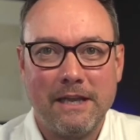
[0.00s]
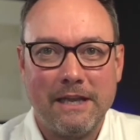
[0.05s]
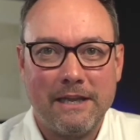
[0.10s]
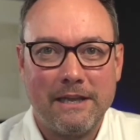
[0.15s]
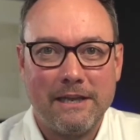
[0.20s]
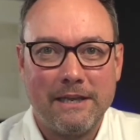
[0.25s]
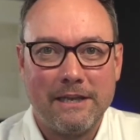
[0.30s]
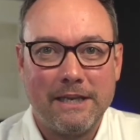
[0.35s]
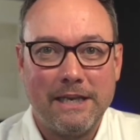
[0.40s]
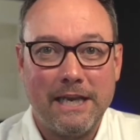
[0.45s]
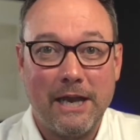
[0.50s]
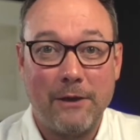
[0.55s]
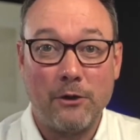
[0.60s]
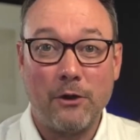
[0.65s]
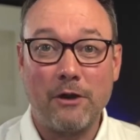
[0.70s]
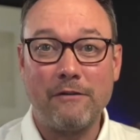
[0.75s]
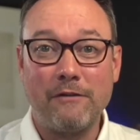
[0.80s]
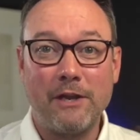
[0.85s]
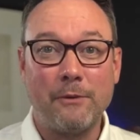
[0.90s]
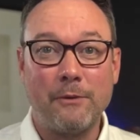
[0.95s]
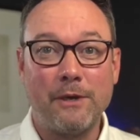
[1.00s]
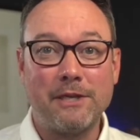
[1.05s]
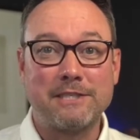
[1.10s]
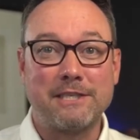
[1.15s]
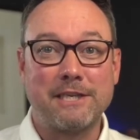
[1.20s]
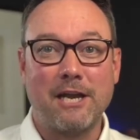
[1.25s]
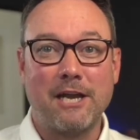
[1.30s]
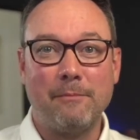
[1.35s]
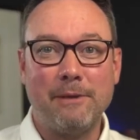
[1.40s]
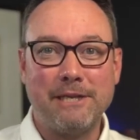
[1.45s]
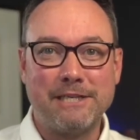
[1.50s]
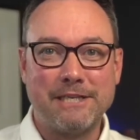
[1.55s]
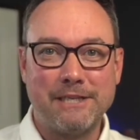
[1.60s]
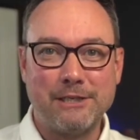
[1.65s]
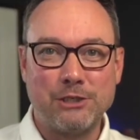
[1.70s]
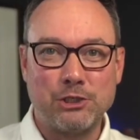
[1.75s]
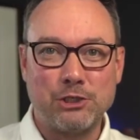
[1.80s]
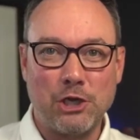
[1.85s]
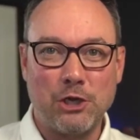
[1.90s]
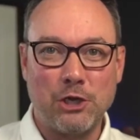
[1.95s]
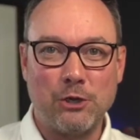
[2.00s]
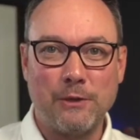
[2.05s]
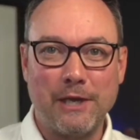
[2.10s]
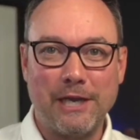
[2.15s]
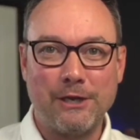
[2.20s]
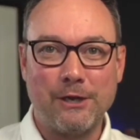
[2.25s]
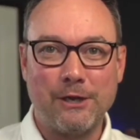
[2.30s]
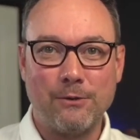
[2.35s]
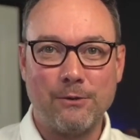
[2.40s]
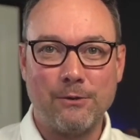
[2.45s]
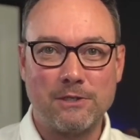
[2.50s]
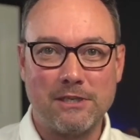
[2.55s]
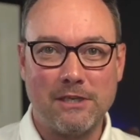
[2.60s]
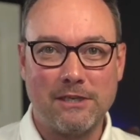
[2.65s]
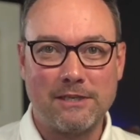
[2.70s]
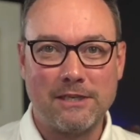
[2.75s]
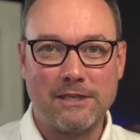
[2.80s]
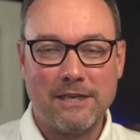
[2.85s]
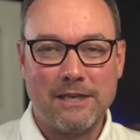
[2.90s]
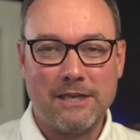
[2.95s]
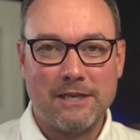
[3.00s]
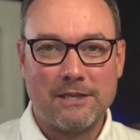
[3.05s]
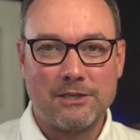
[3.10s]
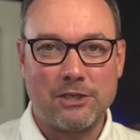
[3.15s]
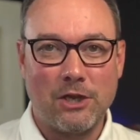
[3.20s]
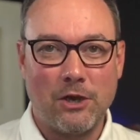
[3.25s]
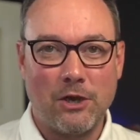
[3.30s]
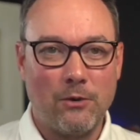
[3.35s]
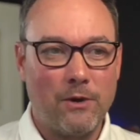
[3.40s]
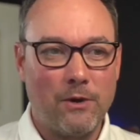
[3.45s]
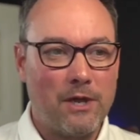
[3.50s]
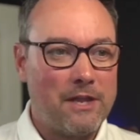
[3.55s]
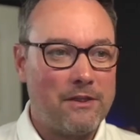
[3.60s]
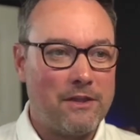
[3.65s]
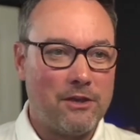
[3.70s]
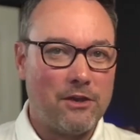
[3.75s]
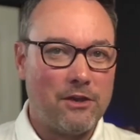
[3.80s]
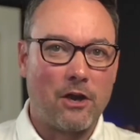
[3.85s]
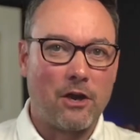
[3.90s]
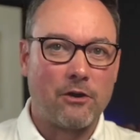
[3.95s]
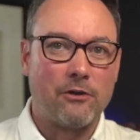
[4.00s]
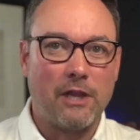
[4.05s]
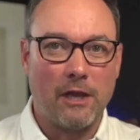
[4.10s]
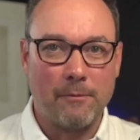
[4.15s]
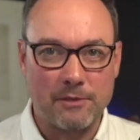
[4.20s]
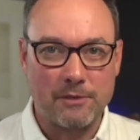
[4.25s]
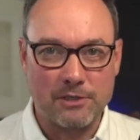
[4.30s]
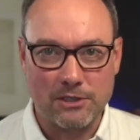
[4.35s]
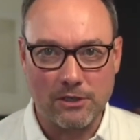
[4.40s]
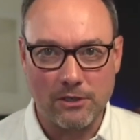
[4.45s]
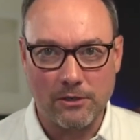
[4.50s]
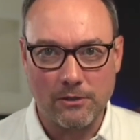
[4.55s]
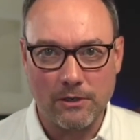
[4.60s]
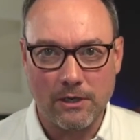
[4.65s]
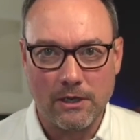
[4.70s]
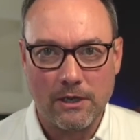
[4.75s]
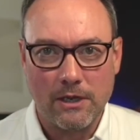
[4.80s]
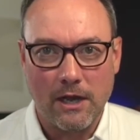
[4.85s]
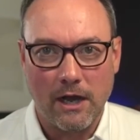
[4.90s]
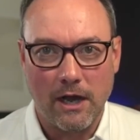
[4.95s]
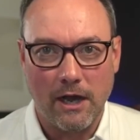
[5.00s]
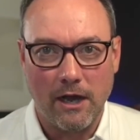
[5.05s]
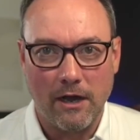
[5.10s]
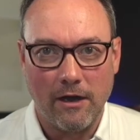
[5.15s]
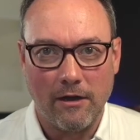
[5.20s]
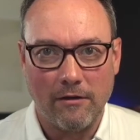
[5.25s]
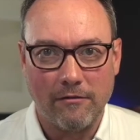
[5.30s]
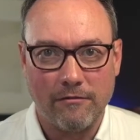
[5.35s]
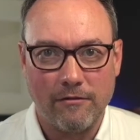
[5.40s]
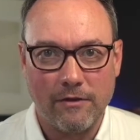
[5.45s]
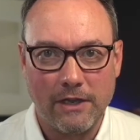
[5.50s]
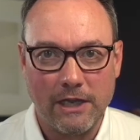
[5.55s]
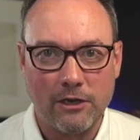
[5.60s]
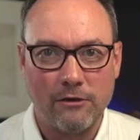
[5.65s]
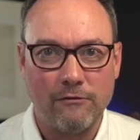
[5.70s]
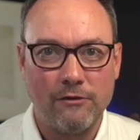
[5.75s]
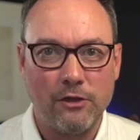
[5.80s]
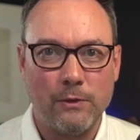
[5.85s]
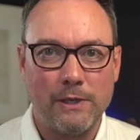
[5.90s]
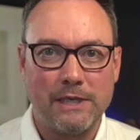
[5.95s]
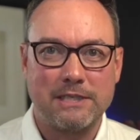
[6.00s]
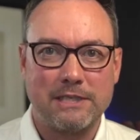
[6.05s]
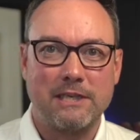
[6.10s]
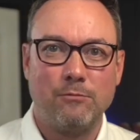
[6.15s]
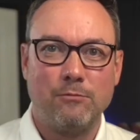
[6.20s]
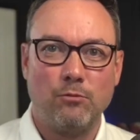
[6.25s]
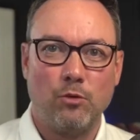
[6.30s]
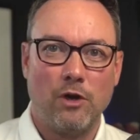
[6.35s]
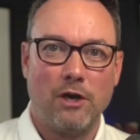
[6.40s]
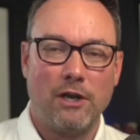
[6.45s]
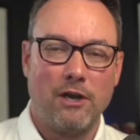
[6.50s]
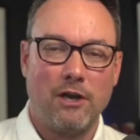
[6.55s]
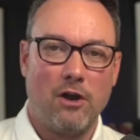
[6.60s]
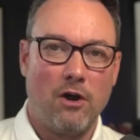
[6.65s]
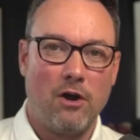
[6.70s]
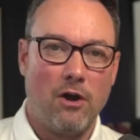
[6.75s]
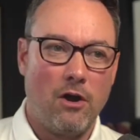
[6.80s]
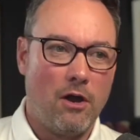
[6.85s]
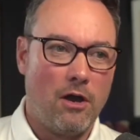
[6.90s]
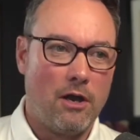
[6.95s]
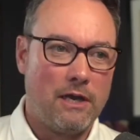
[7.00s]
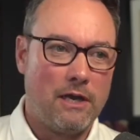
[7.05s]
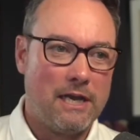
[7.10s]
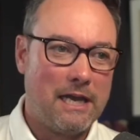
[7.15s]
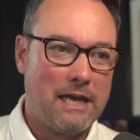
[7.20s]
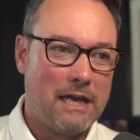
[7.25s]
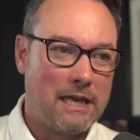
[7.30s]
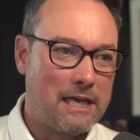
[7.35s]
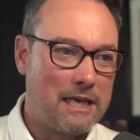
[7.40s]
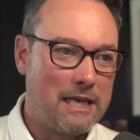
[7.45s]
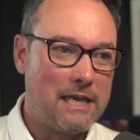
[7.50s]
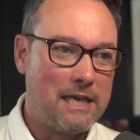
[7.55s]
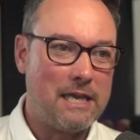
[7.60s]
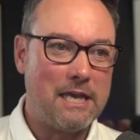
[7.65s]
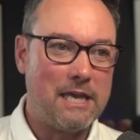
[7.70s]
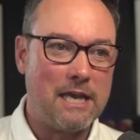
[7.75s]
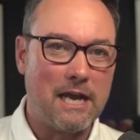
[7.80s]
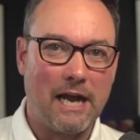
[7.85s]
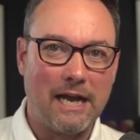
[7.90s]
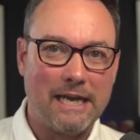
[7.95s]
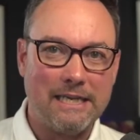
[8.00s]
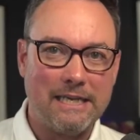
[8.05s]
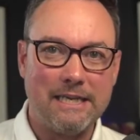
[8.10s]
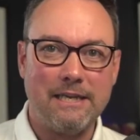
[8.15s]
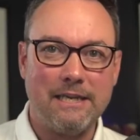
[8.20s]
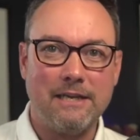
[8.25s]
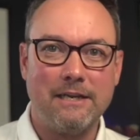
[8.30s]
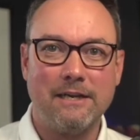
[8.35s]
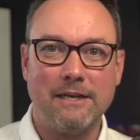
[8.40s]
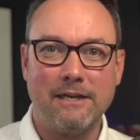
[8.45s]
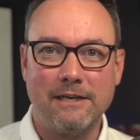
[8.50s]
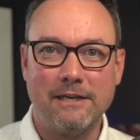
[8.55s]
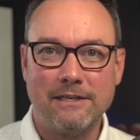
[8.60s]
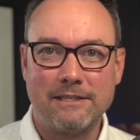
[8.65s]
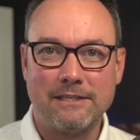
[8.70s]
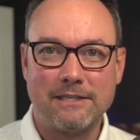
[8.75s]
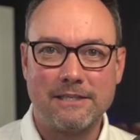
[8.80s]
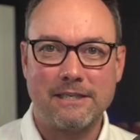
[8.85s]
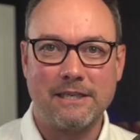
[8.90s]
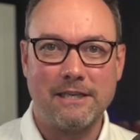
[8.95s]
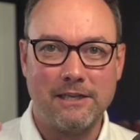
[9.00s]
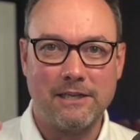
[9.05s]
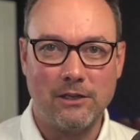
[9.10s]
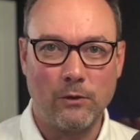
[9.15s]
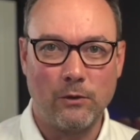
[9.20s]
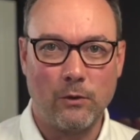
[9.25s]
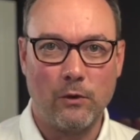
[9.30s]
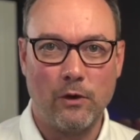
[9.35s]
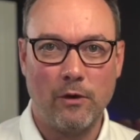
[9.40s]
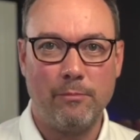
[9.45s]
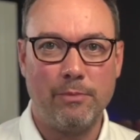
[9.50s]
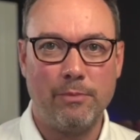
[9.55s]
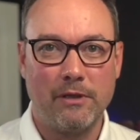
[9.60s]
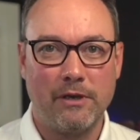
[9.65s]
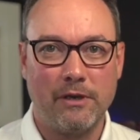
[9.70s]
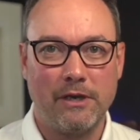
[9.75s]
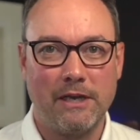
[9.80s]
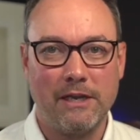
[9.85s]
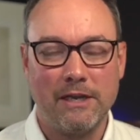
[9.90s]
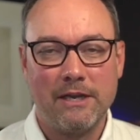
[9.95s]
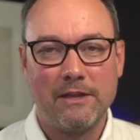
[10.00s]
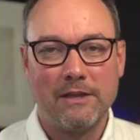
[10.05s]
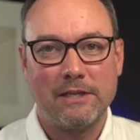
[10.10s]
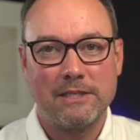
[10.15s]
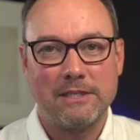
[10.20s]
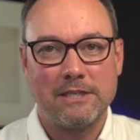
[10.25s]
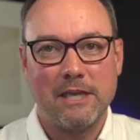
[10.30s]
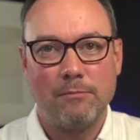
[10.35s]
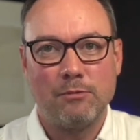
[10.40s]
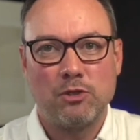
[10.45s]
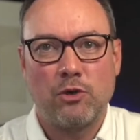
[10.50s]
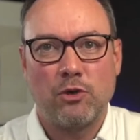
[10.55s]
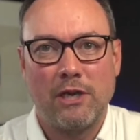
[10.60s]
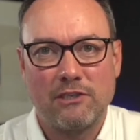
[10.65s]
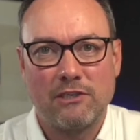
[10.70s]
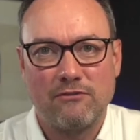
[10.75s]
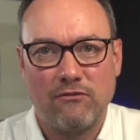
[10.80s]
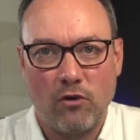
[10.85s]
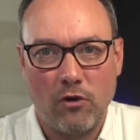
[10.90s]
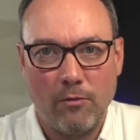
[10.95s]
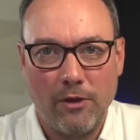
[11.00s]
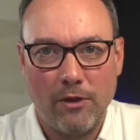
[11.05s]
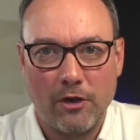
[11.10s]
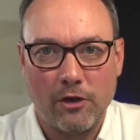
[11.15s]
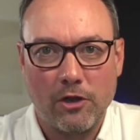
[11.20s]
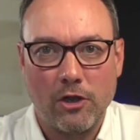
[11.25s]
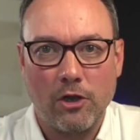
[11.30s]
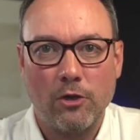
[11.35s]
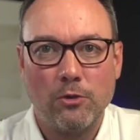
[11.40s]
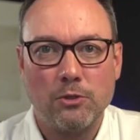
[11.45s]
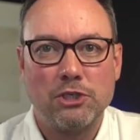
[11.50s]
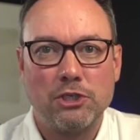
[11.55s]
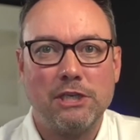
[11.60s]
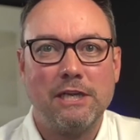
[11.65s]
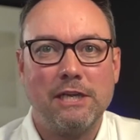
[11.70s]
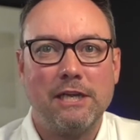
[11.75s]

now I don't have anyone else to come into this show and host it. So the inaugural episode of interviewing someone on a key idea, skill, or ability that's helped transform their coaching